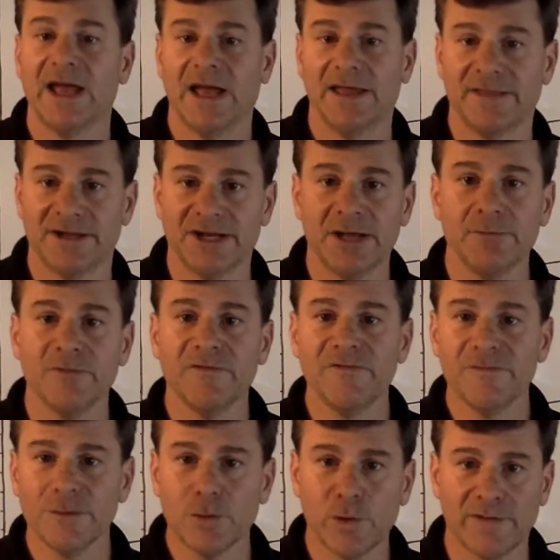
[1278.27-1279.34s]
and the number
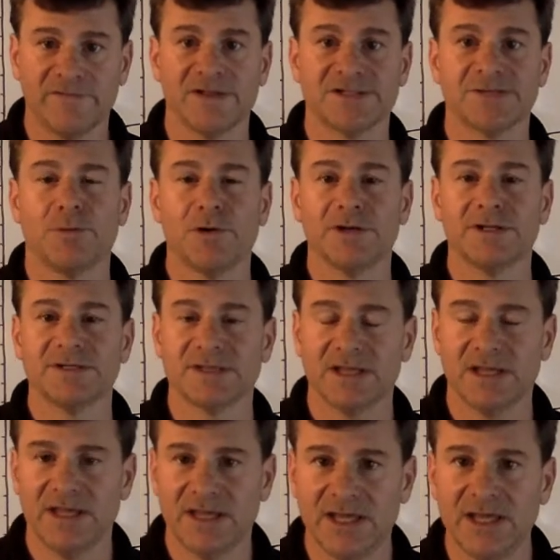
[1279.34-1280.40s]
of equivalence points
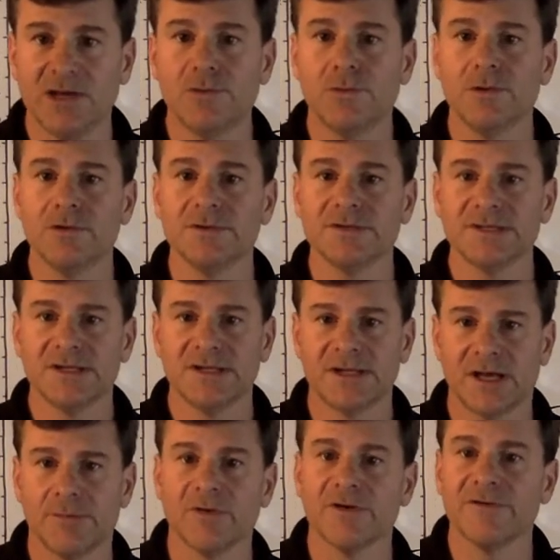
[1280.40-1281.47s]
equals the
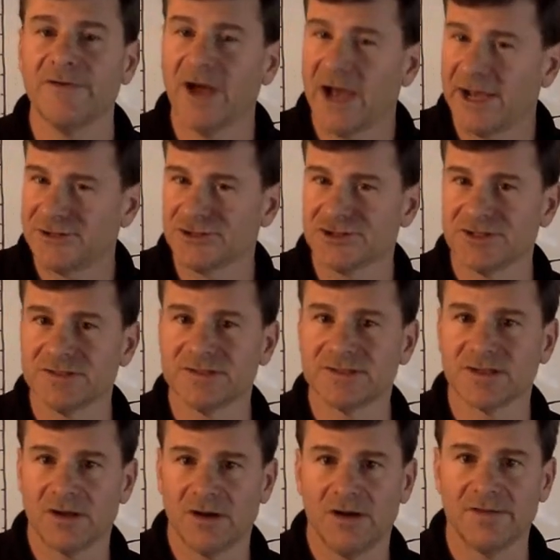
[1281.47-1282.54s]
number of hydrogens
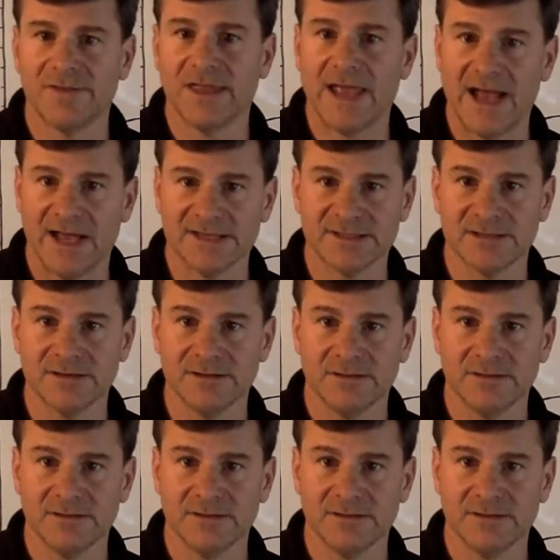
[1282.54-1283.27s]
on the acid.